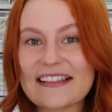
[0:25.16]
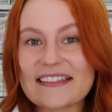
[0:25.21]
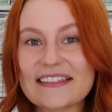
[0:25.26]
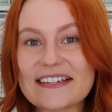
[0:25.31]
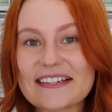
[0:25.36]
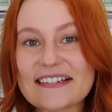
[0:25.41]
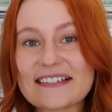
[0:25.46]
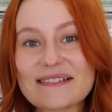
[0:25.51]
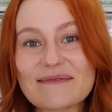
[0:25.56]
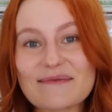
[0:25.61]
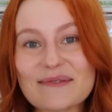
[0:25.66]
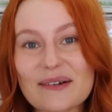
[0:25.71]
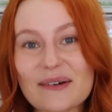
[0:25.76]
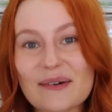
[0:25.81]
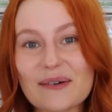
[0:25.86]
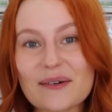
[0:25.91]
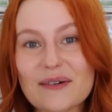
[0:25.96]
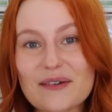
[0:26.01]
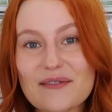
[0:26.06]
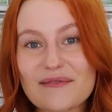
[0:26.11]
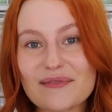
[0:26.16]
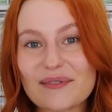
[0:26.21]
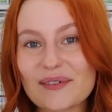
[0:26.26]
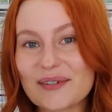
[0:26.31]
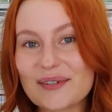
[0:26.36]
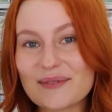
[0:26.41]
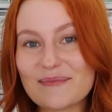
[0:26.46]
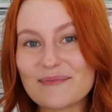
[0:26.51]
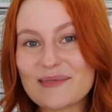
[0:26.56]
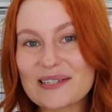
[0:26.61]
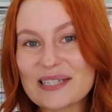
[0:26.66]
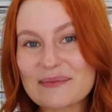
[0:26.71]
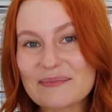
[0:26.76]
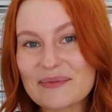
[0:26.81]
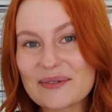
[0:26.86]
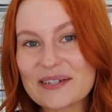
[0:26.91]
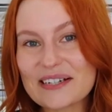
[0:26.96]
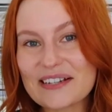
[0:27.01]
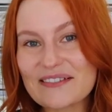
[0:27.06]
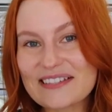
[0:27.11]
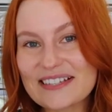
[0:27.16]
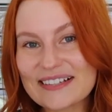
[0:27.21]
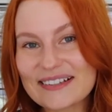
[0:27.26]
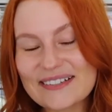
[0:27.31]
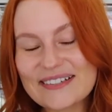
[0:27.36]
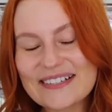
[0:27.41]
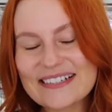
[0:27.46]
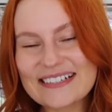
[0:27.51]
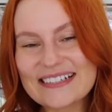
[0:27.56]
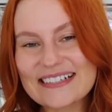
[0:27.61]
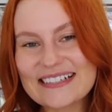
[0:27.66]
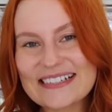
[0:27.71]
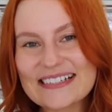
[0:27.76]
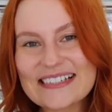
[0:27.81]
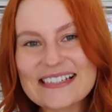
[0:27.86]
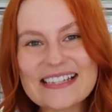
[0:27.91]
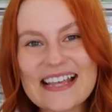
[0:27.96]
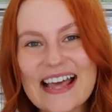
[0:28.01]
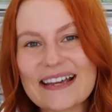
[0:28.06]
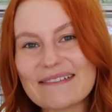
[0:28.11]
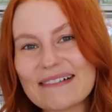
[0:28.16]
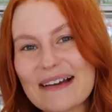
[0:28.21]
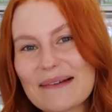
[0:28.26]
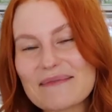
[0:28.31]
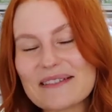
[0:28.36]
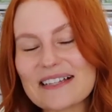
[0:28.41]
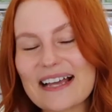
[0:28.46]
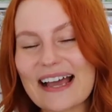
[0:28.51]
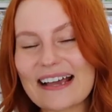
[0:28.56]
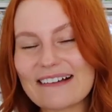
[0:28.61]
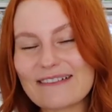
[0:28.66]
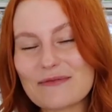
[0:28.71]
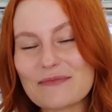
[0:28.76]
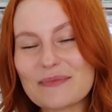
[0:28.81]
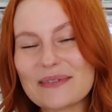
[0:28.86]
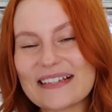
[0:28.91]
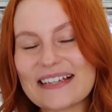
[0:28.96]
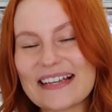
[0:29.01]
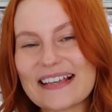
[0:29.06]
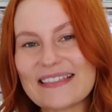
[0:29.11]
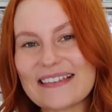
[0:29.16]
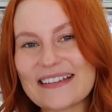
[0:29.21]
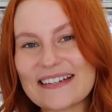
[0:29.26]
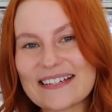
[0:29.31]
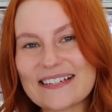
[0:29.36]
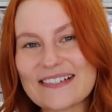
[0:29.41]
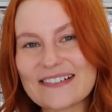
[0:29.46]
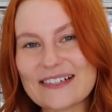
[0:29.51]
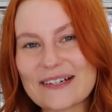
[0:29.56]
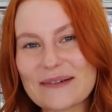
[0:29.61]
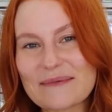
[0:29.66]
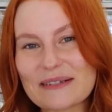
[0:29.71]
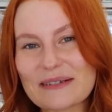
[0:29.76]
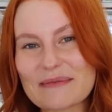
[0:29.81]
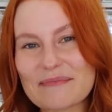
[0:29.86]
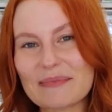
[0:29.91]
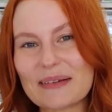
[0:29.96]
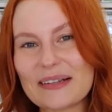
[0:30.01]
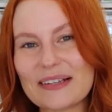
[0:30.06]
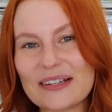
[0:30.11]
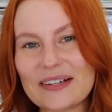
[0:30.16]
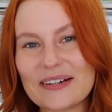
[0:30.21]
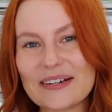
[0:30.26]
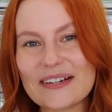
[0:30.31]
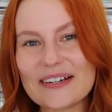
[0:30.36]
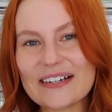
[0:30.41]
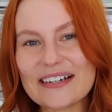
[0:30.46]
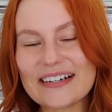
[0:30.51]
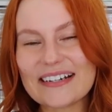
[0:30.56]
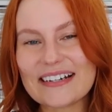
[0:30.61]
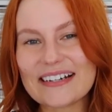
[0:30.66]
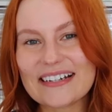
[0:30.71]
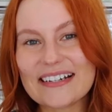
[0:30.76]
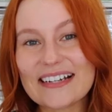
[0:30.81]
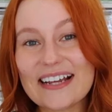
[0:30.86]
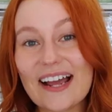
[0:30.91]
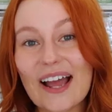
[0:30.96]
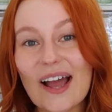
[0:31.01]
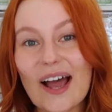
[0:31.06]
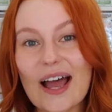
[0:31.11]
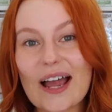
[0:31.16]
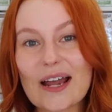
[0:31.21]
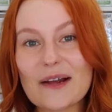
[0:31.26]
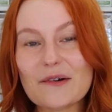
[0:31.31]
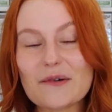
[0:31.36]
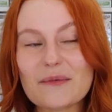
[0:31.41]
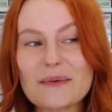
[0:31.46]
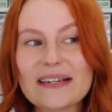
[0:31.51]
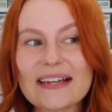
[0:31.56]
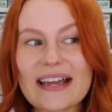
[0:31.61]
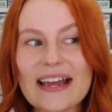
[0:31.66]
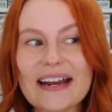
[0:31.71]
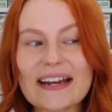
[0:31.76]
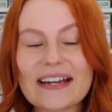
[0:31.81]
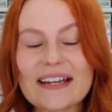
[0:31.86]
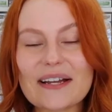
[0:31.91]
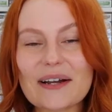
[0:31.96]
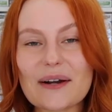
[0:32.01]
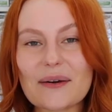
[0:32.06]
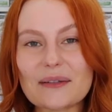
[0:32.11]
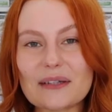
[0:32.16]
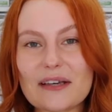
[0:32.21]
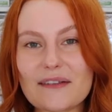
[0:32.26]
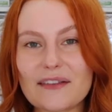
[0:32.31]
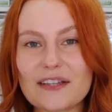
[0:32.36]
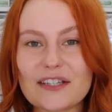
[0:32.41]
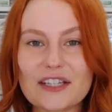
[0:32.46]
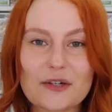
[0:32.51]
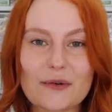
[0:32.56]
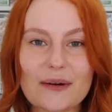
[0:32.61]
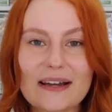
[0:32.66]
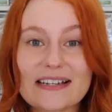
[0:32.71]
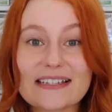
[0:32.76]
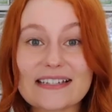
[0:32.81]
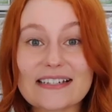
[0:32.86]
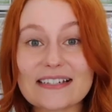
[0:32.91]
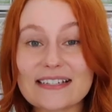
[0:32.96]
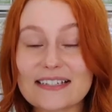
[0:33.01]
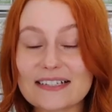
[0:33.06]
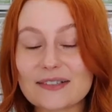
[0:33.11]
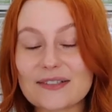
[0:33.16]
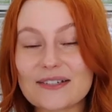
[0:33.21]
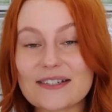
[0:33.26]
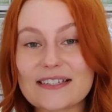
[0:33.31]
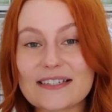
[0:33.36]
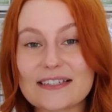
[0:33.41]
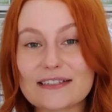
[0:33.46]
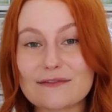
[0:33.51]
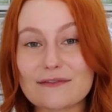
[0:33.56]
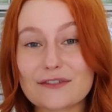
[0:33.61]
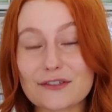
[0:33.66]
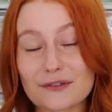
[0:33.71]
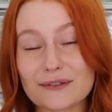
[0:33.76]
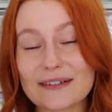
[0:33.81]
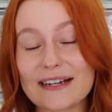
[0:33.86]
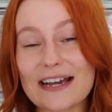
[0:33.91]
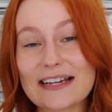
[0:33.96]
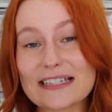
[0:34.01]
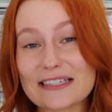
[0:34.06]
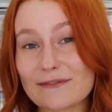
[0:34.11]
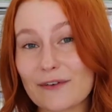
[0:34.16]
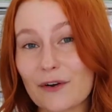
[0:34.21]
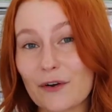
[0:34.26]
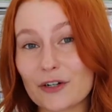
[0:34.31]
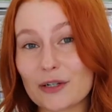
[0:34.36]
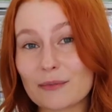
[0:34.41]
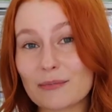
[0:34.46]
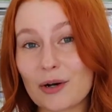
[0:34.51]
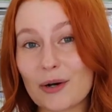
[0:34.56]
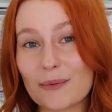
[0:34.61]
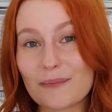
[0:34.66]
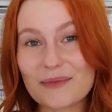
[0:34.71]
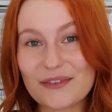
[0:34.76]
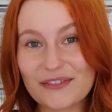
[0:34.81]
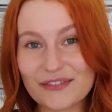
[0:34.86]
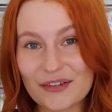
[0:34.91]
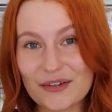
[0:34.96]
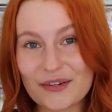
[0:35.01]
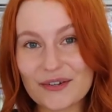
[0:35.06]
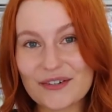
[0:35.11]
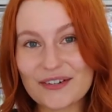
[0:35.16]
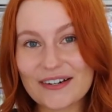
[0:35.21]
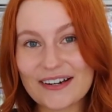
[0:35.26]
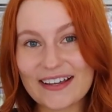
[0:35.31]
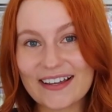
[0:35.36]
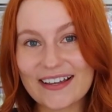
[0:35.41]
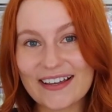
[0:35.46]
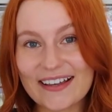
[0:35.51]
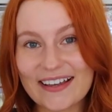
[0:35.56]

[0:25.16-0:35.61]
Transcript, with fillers: These were all from Supportive Solutions. Their website will be in the description below. I will be getting all of the US exclusive Treehouse of Horror Pop soon,